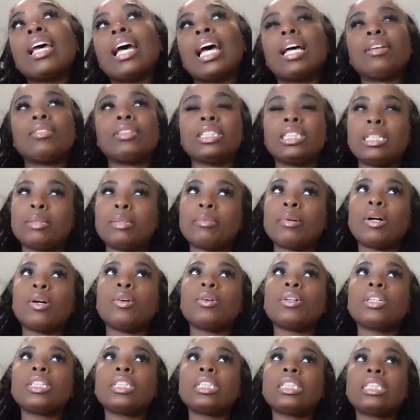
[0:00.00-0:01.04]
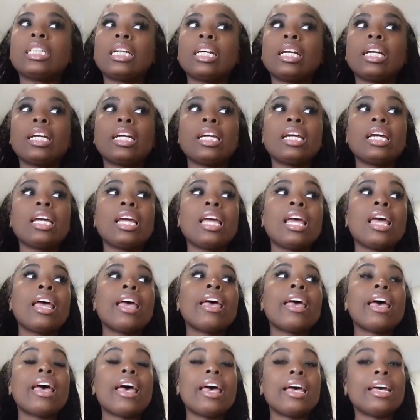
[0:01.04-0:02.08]
I have to ship out orders today.
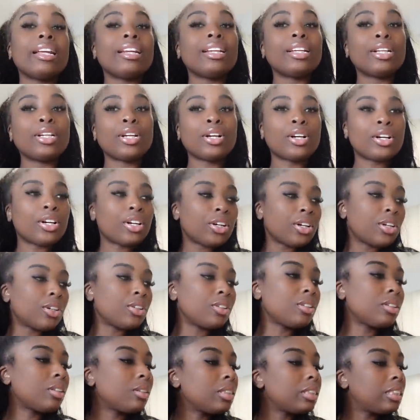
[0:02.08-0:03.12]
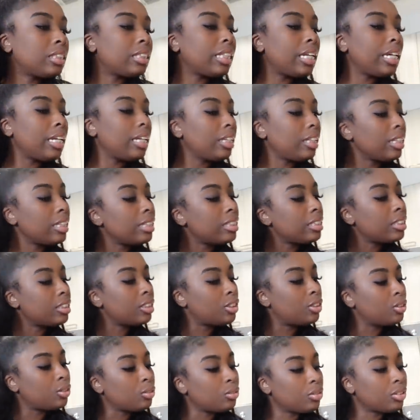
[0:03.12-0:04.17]
And your girl, today
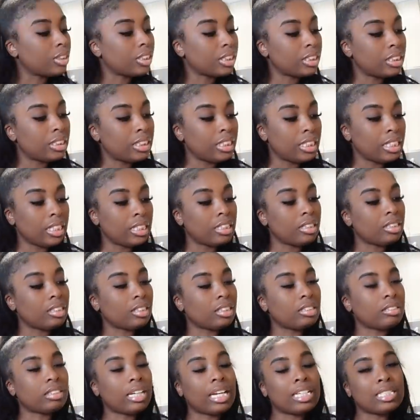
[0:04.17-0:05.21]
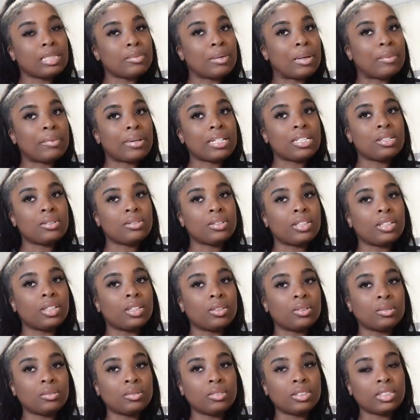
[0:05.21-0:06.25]
is June 13th. Ugh, I had to pay my student
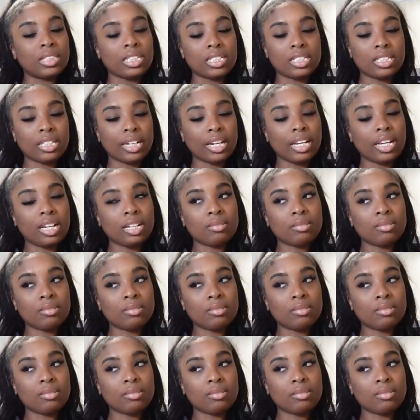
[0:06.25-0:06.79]
loans yesterday.